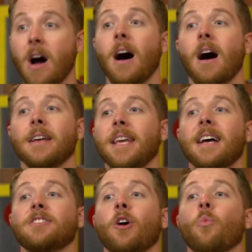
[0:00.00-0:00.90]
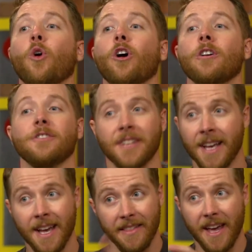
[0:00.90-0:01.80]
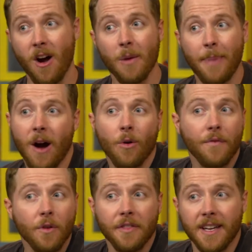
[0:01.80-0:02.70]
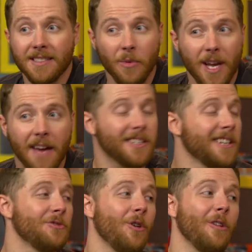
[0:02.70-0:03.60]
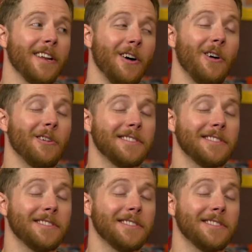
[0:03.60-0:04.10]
Ah, yes, our words. They are powerful things that we have to control at all